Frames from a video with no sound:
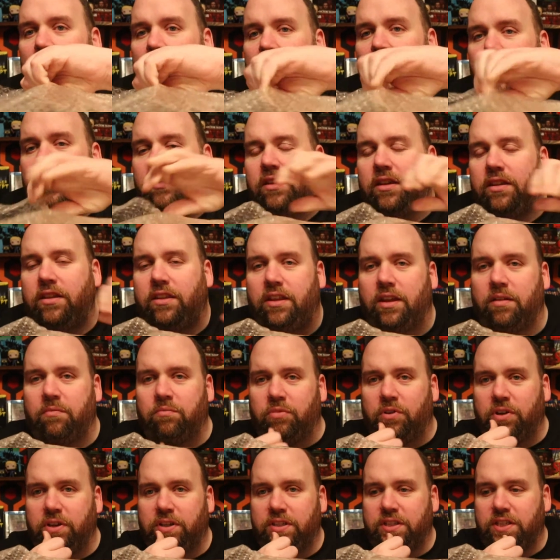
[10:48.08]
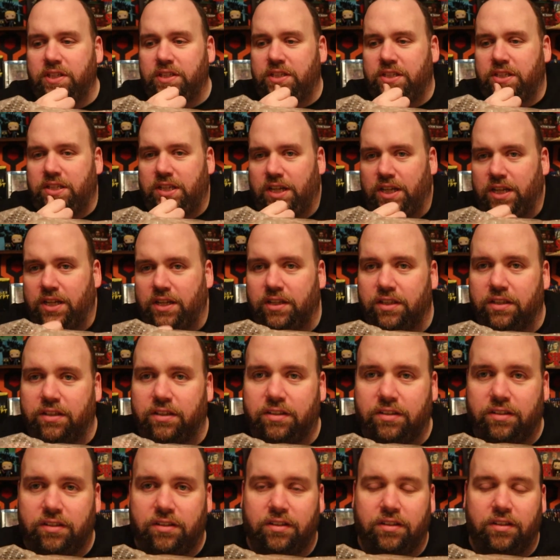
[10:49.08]
And then that brings us to
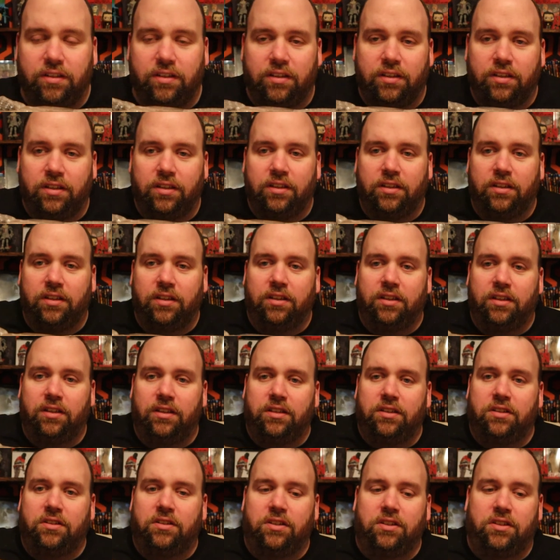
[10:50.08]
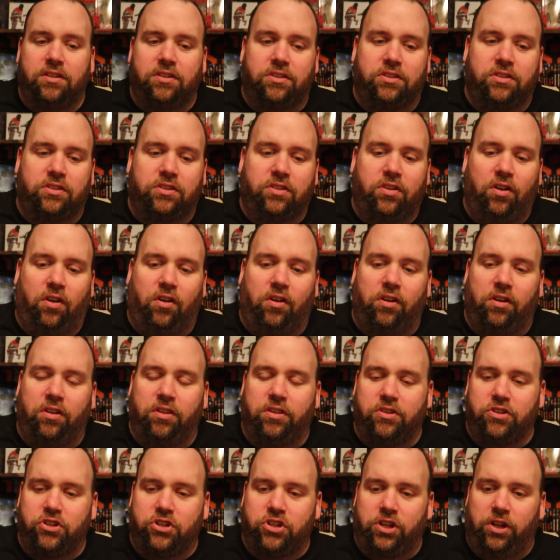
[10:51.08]
the star of
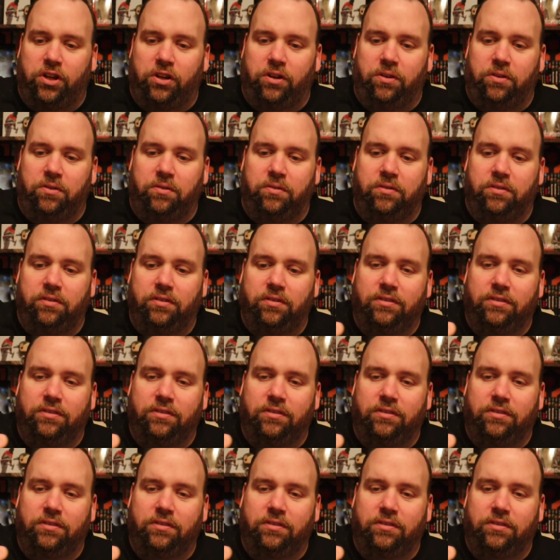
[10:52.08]
the show.